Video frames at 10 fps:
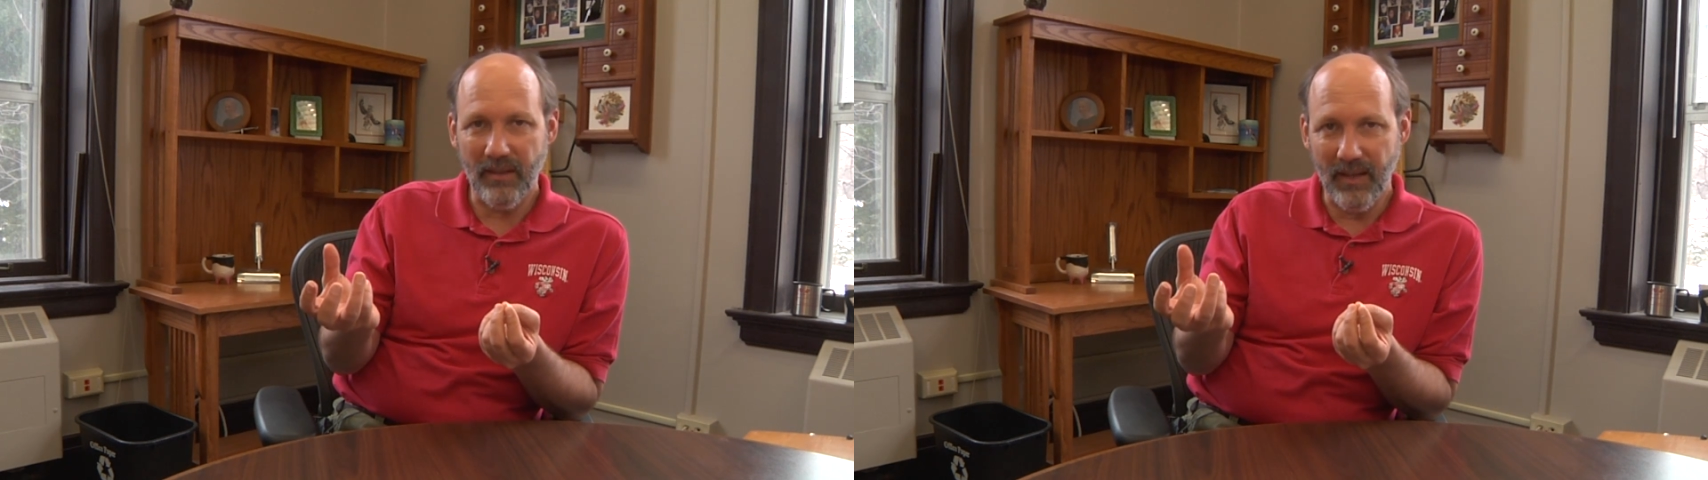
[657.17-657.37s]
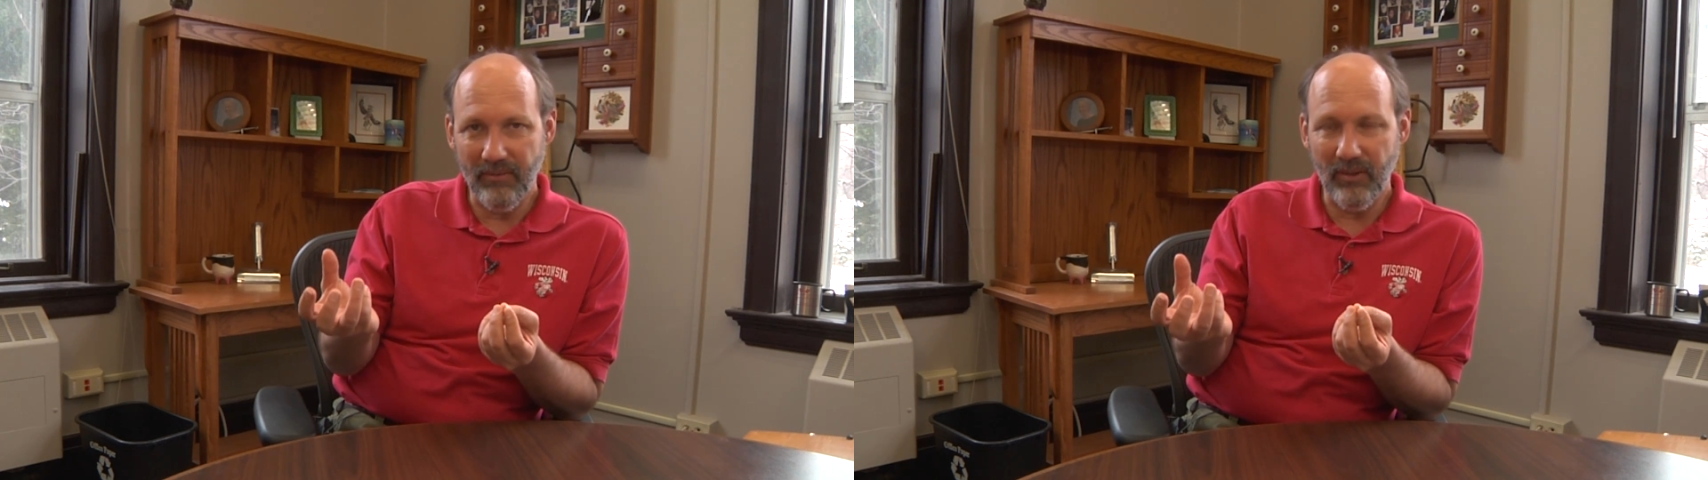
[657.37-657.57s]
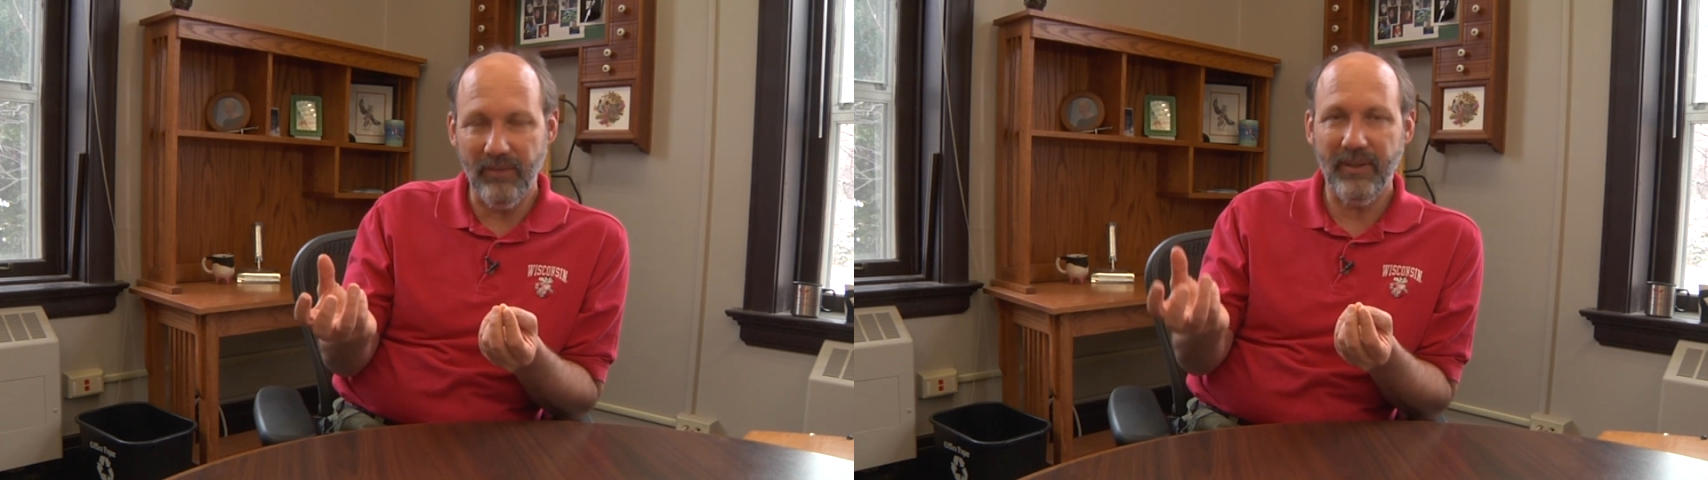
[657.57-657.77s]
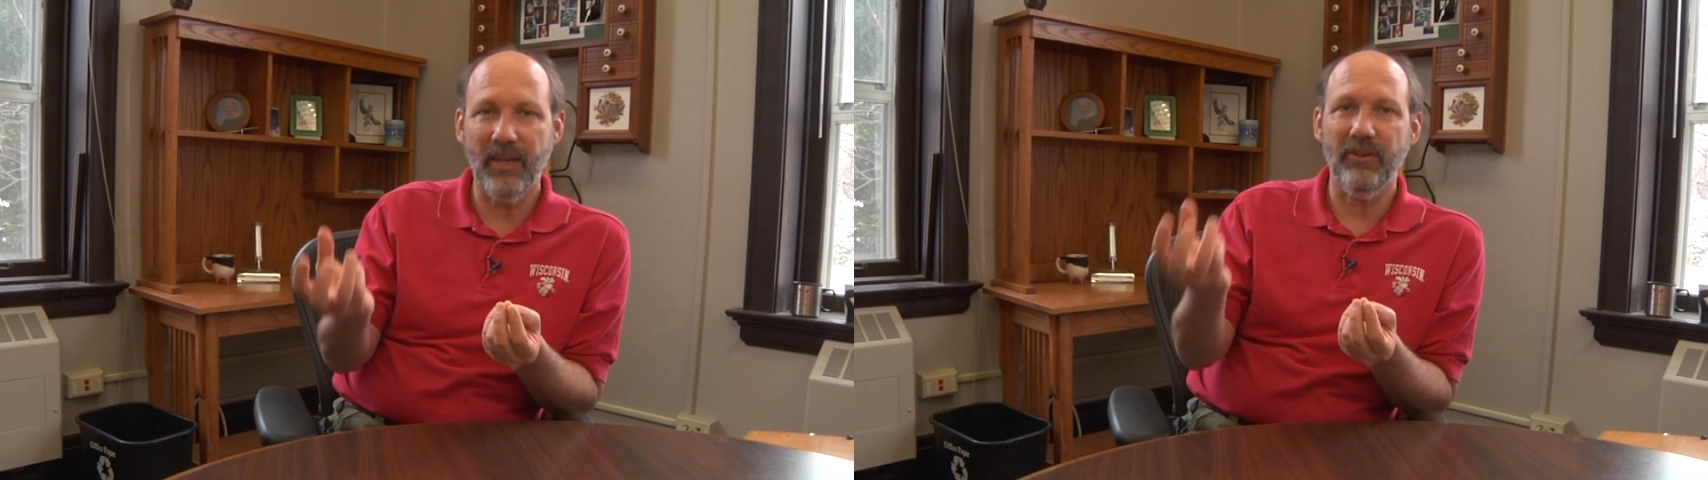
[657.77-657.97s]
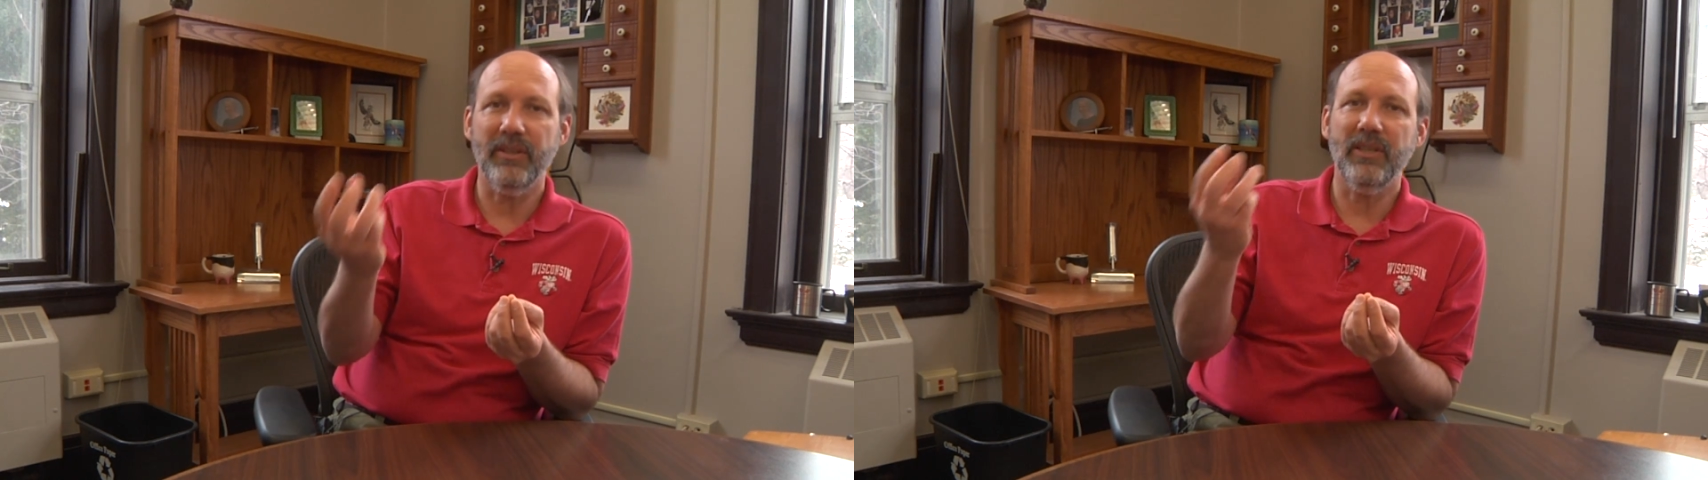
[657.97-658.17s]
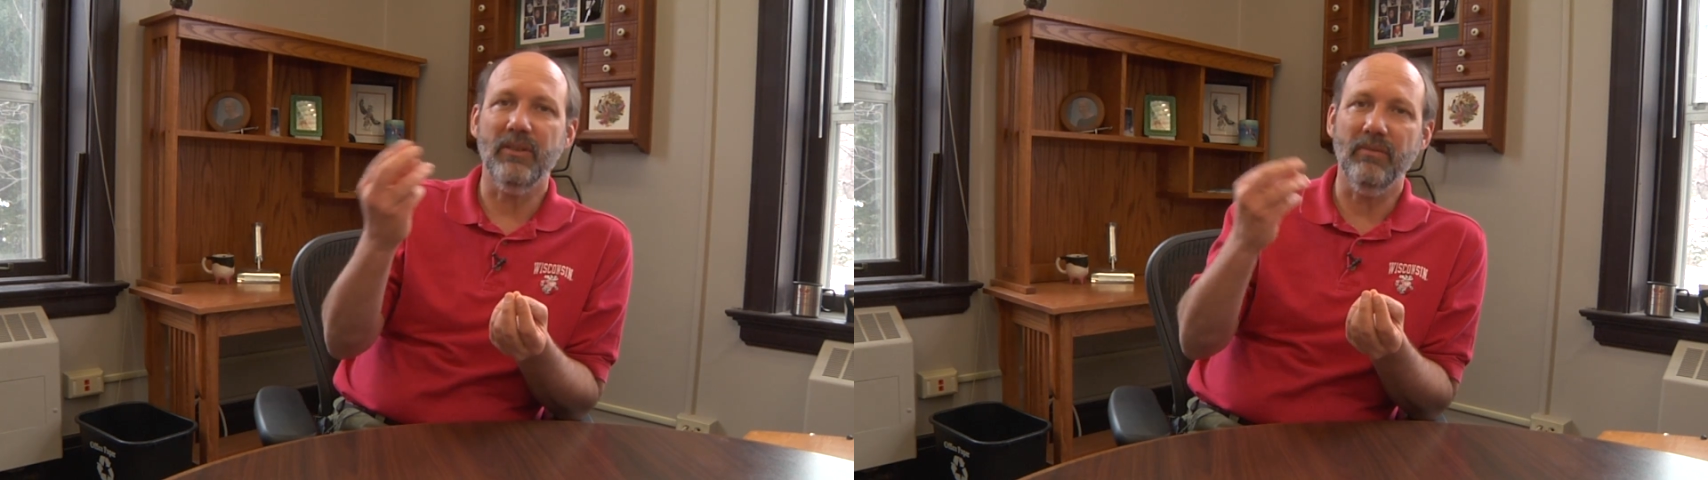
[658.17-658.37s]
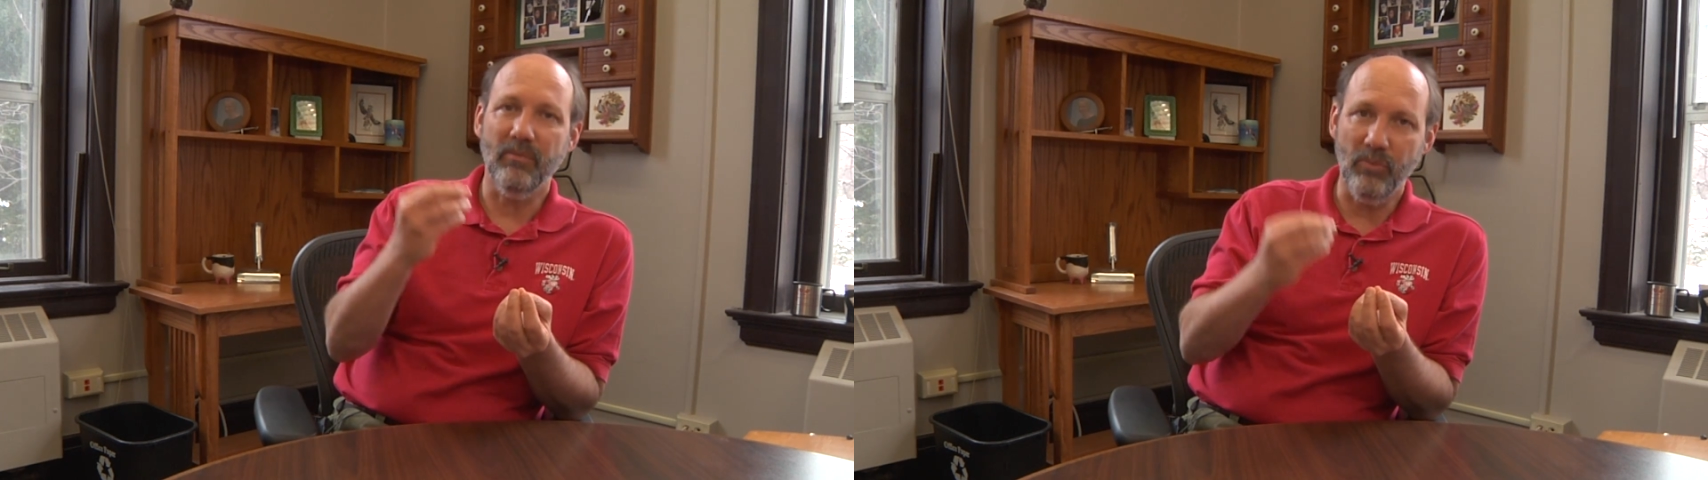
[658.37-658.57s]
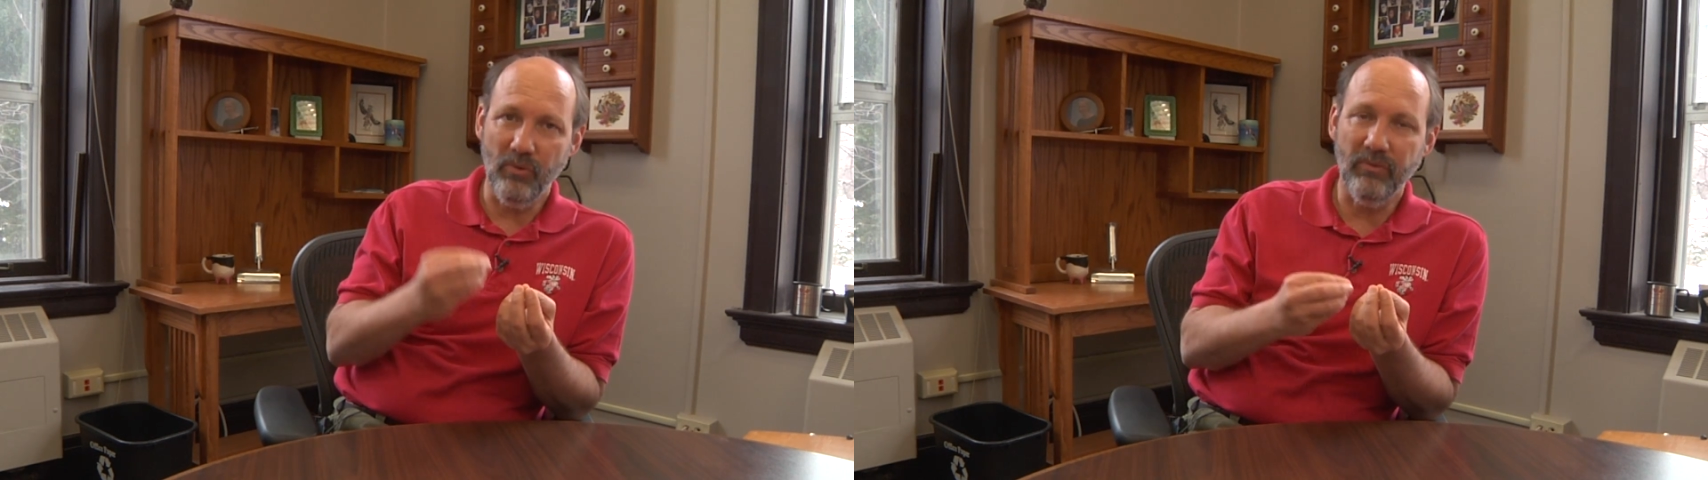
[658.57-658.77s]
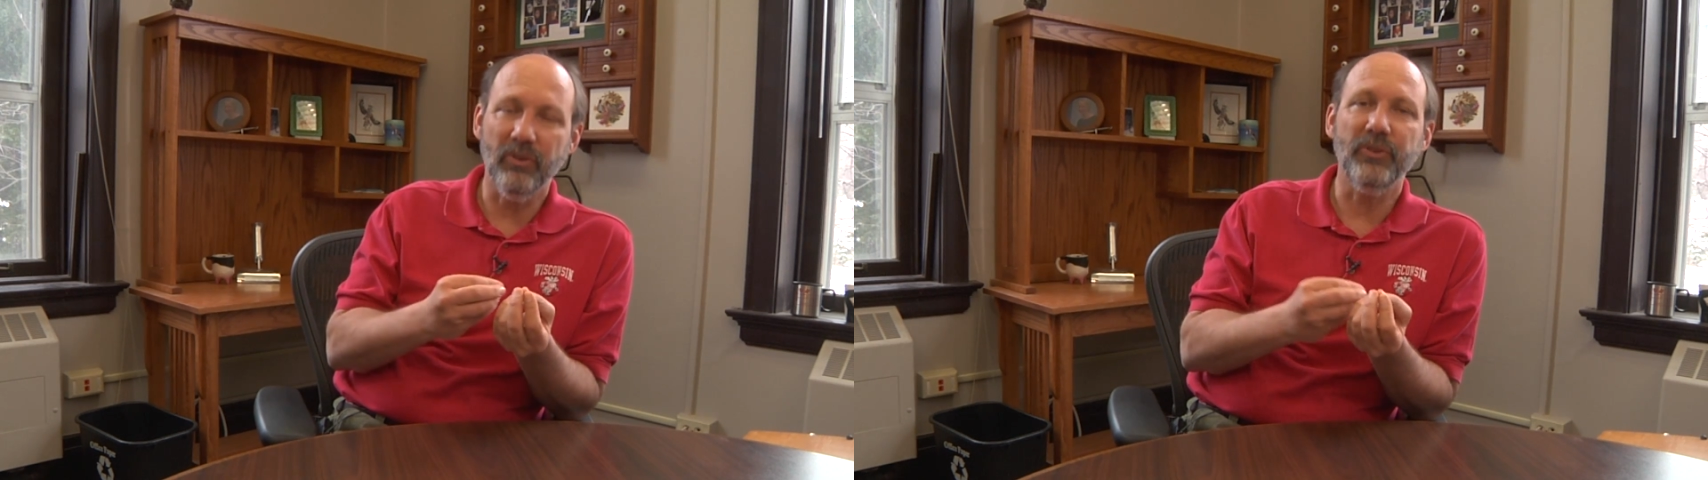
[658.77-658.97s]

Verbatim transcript: level of keratin removal